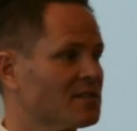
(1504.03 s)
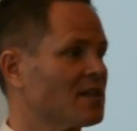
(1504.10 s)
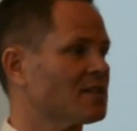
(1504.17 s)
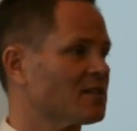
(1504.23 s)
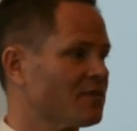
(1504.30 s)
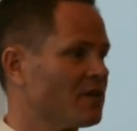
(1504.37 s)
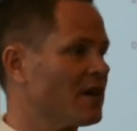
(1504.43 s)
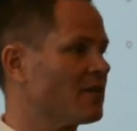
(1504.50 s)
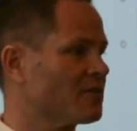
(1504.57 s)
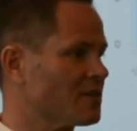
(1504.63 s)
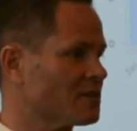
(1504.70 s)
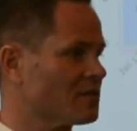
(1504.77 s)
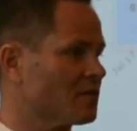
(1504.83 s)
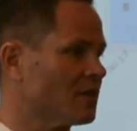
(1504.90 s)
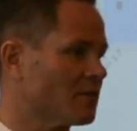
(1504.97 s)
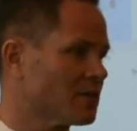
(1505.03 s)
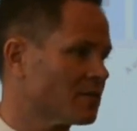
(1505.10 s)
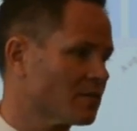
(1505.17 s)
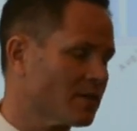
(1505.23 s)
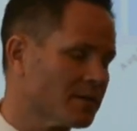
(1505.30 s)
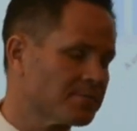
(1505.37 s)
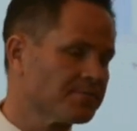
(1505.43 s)
sense for how things are going.
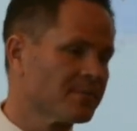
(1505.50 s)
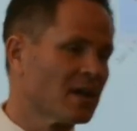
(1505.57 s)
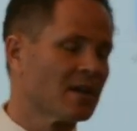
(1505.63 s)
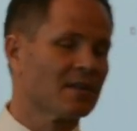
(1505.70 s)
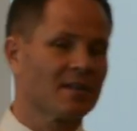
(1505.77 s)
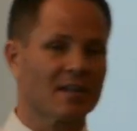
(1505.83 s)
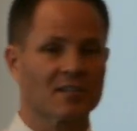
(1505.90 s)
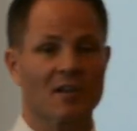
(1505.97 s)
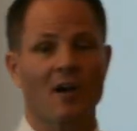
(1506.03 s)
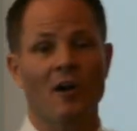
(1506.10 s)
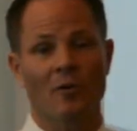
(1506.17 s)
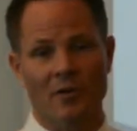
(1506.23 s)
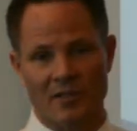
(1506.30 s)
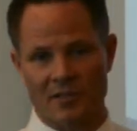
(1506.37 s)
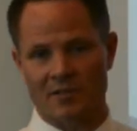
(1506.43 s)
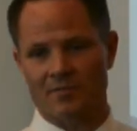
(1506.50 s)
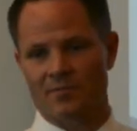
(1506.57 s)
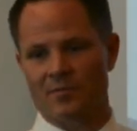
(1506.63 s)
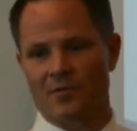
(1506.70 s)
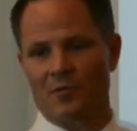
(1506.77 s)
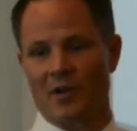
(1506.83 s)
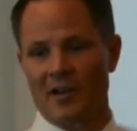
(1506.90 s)
That's always
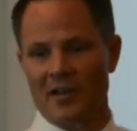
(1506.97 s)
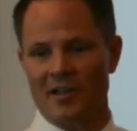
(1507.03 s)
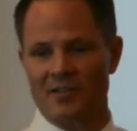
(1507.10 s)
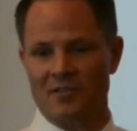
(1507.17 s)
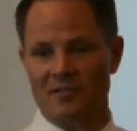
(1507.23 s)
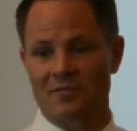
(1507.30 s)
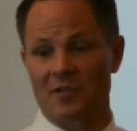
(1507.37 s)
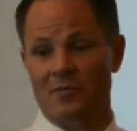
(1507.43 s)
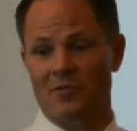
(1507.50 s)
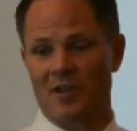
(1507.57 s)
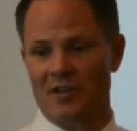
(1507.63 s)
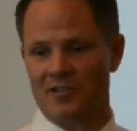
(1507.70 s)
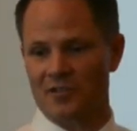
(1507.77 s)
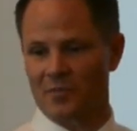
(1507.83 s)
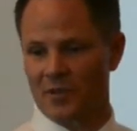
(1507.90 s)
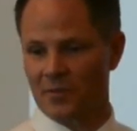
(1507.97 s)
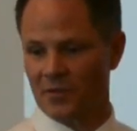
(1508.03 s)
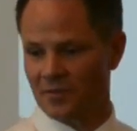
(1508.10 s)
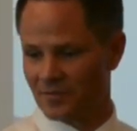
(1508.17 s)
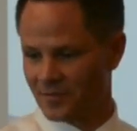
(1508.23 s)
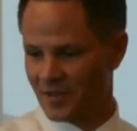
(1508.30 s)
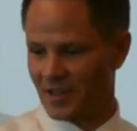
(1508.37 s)
the right answer. Go talk to your people.
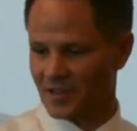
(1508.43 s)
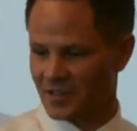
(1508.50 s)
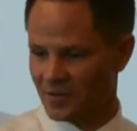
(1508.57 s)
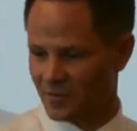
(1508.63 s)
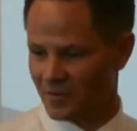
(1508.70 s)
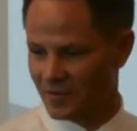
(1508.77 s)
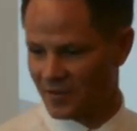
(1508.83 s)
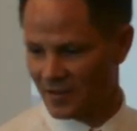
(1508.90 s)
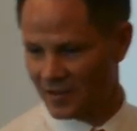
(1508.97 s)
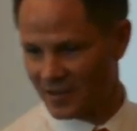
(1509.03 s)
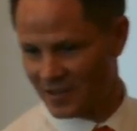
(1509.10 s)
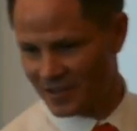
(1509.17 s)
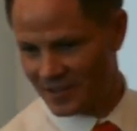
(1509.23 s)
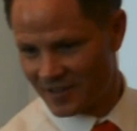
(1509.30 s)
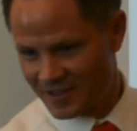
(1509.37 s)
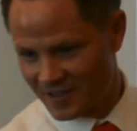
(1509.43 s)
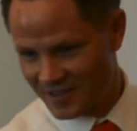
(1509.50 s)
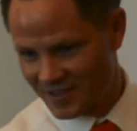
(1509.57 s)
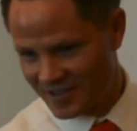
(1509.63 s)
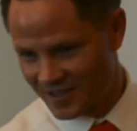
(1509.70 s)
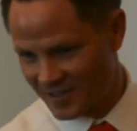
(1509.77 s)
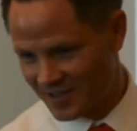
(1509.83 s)
Yes? Travis, one
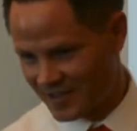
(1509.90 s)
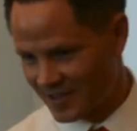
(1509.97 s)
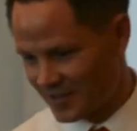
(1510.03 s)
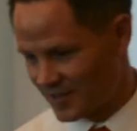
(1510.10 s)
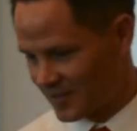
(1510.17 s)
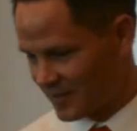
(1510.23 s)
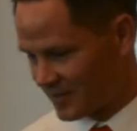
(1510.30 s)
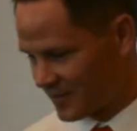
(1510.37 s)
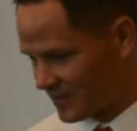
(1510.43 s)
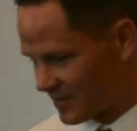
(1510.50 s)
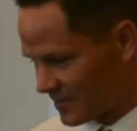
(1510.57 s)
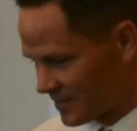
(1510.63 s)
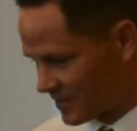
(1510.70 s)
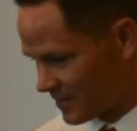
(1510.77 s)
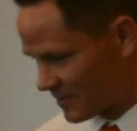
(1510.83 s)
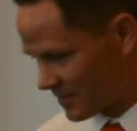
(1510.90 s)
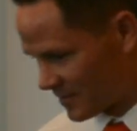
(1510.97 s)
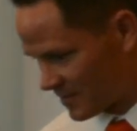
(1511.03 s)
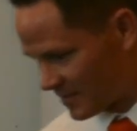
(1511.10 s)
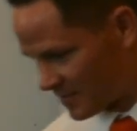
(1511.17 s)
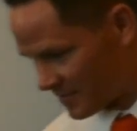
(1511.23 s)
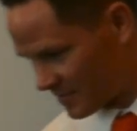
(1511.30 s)
thing we had to do when we did the
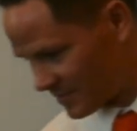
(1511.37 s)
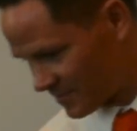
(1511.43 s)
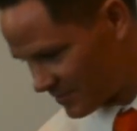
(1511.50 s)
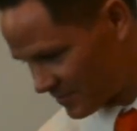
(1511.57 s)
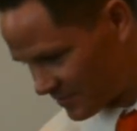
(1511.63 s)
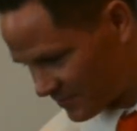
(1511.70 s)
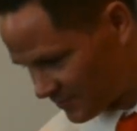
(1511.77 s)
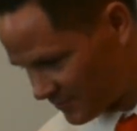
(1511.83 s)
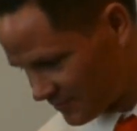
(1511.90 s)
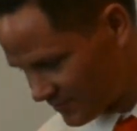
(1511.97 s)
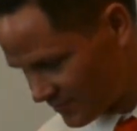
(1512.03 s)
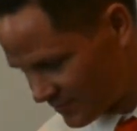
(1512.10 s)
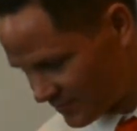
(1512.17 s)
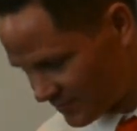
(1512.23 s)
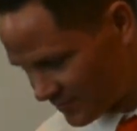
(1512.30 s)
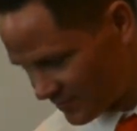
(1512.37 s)
Greenbelt training